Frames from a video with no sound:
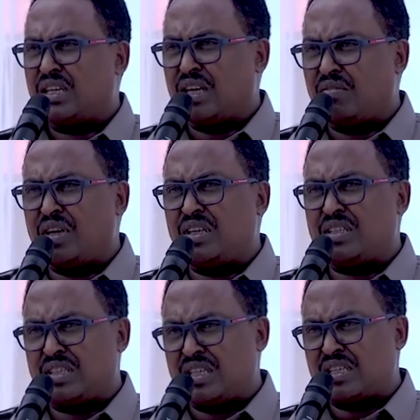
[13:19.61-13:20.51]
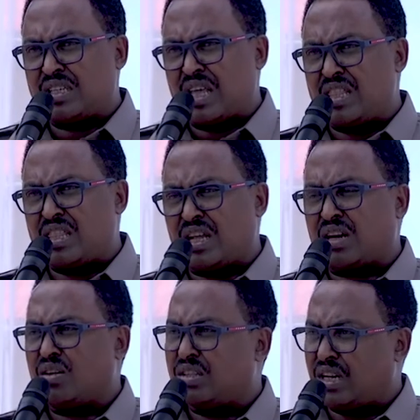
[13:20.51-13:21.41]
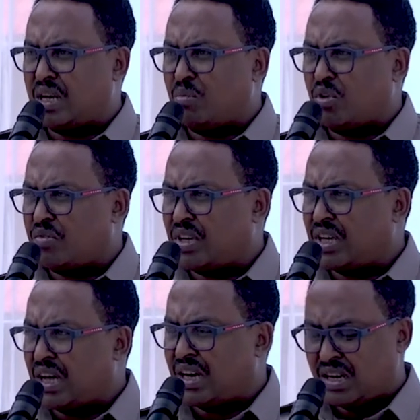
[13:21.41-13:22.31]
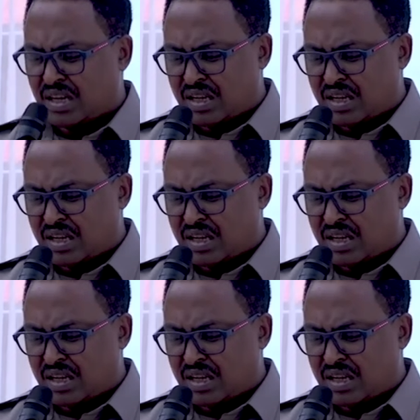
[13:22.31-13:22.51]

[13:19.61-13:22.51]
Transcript: giving this center in the name of IGAD.